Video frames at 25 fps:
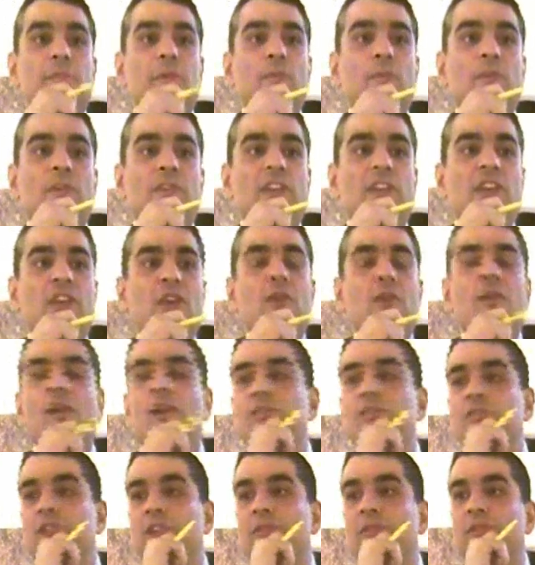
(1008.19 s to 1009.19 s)
but with the
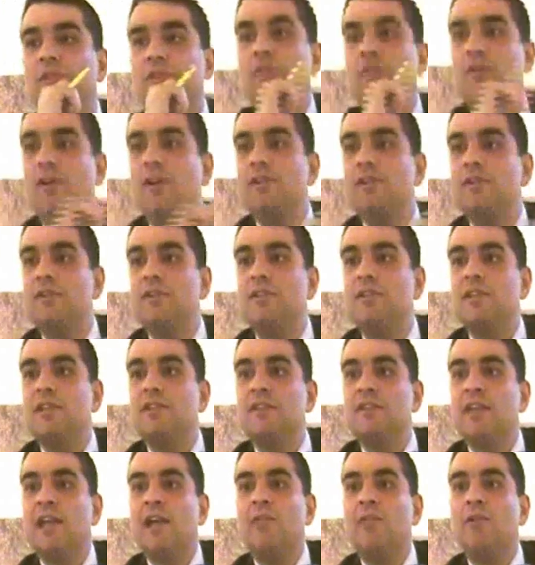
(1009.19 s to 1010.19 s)
Eurozone crisis,
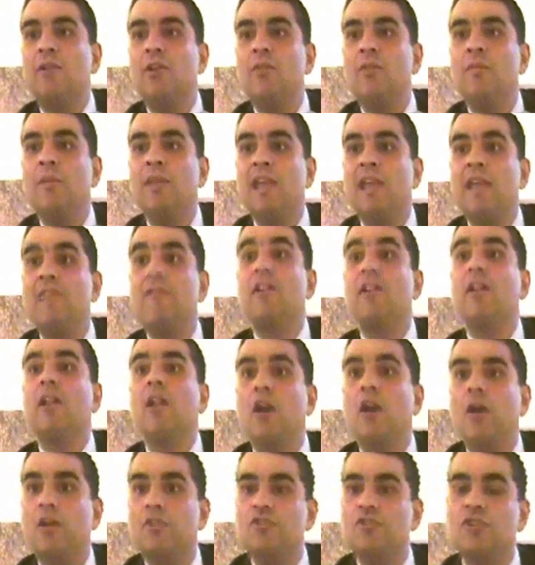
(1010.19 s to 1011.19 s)
it's now looming ever
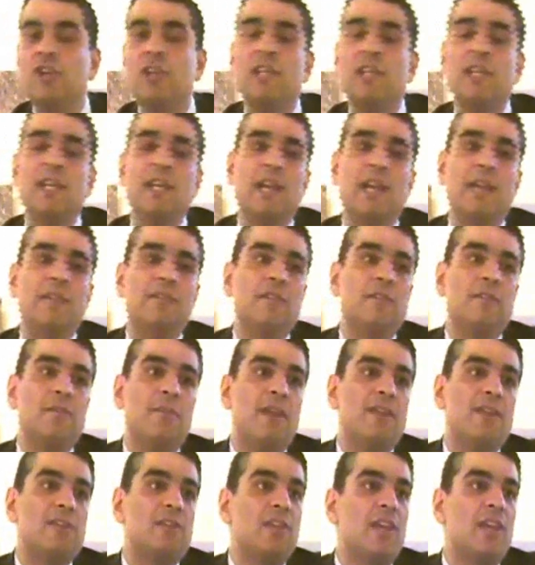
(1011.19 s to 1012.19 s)
large in the
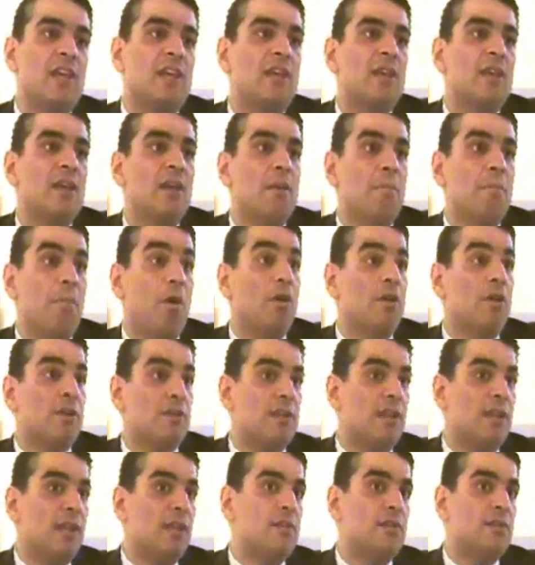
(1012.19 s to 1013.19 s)
domestic
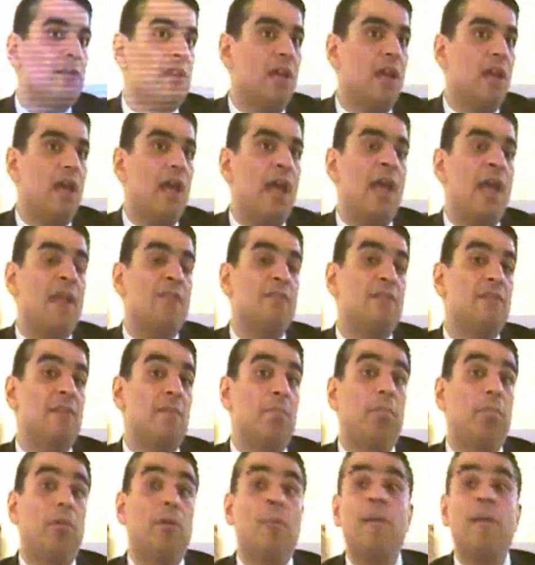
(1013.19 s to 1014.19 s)
politics and
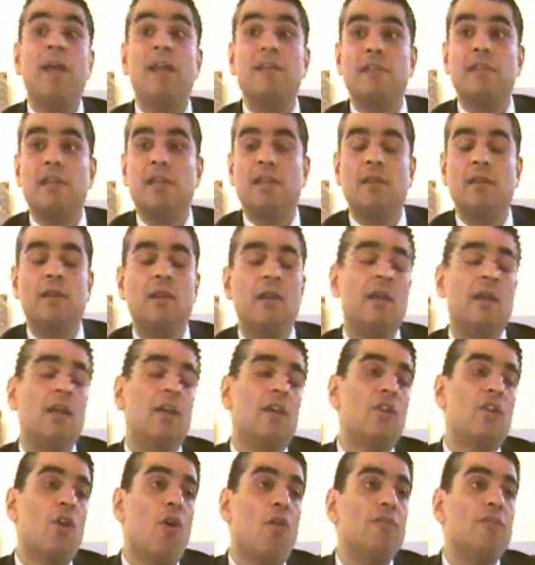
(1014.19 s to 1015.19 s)
diplomatic
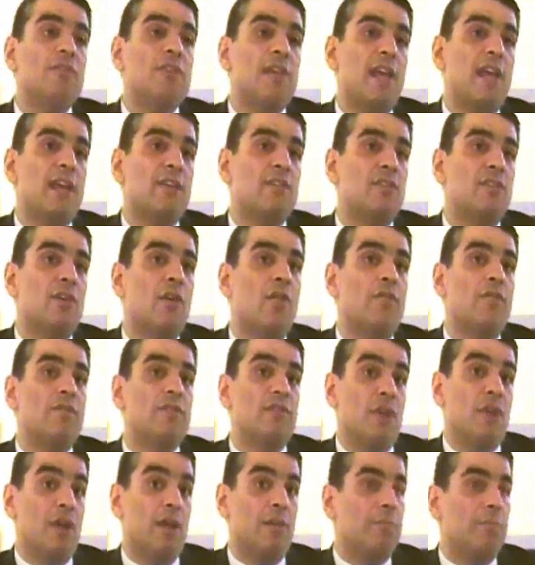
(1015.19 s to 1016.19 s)
context of
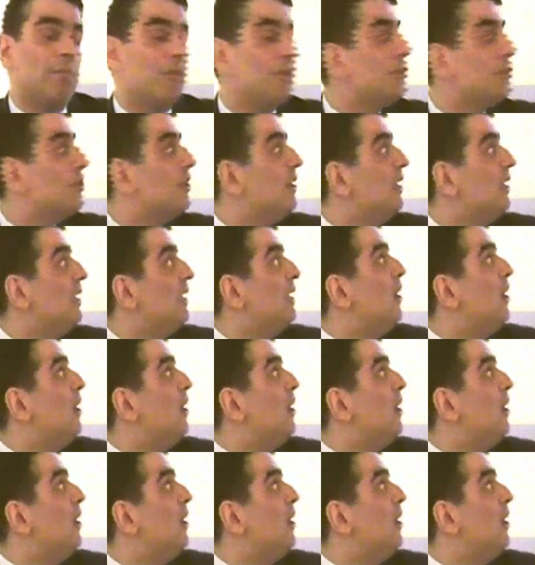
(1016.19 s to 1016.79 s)
Cyprus.